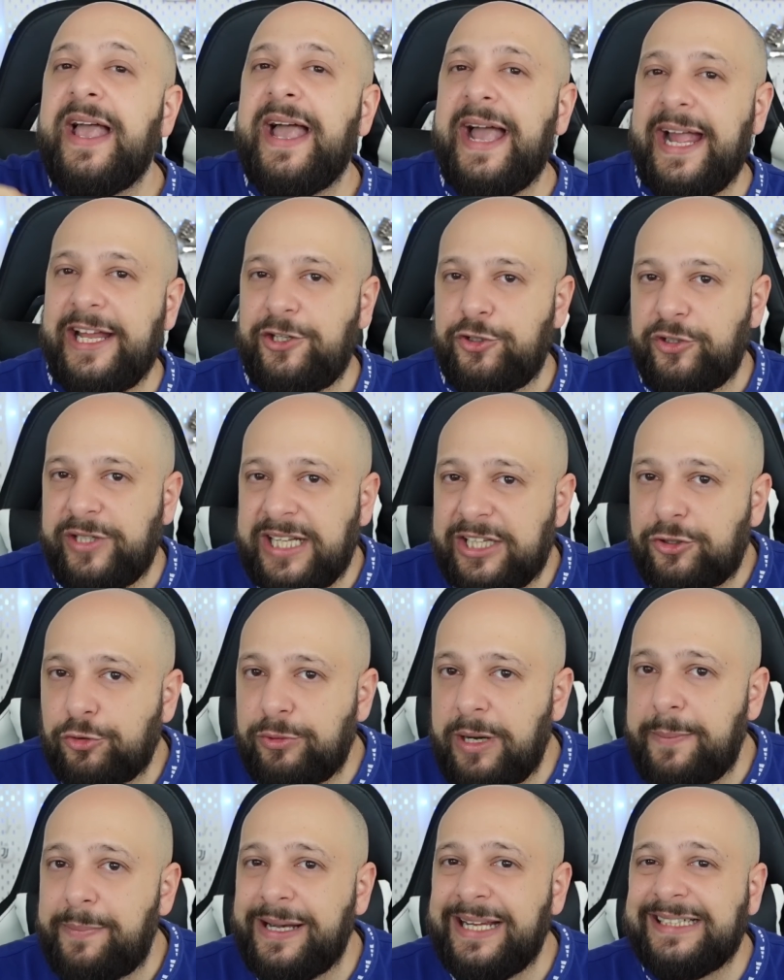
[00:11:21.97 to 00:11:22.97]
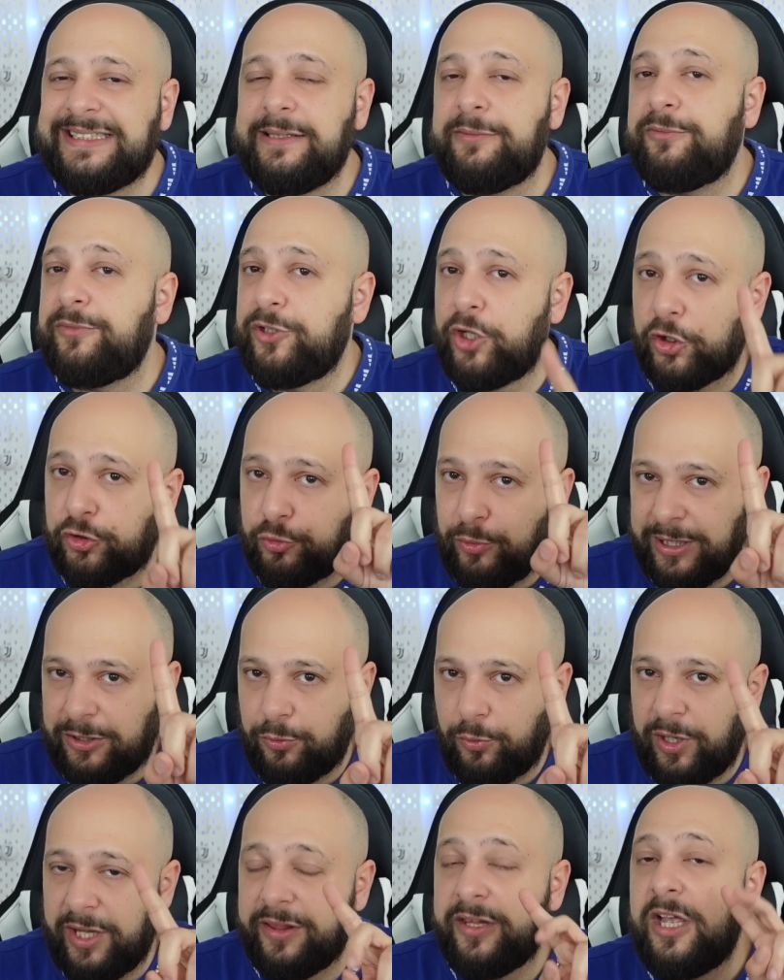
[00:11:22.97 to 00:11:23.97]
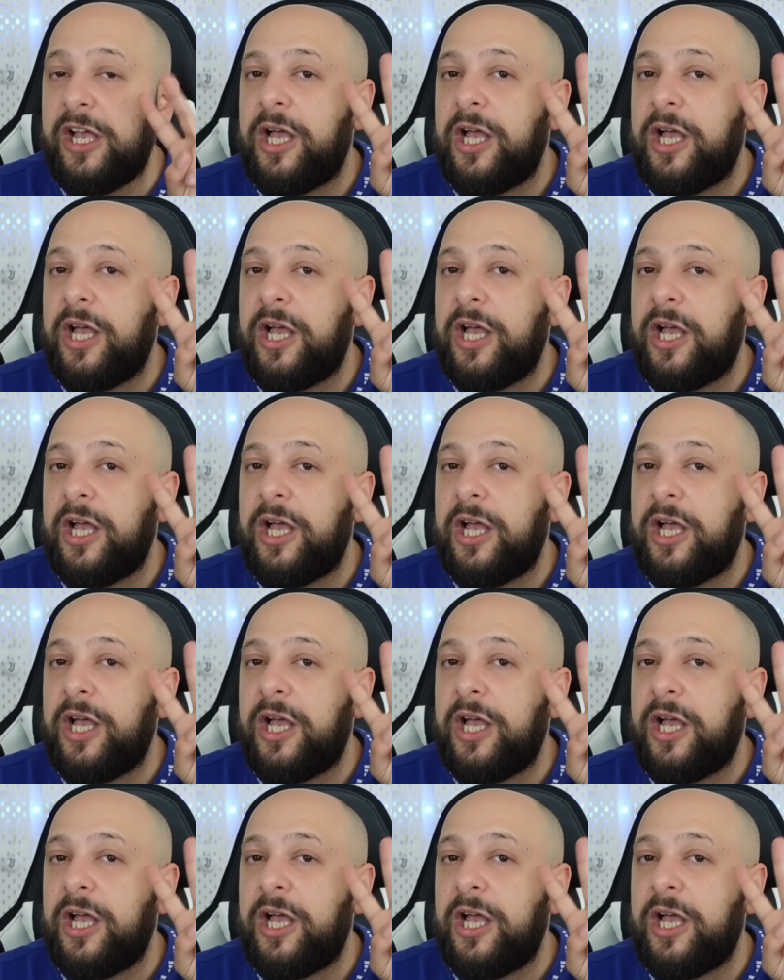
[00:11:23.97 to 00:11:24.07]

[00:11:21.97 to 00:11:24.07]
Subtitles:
And you need to replace him not with 1,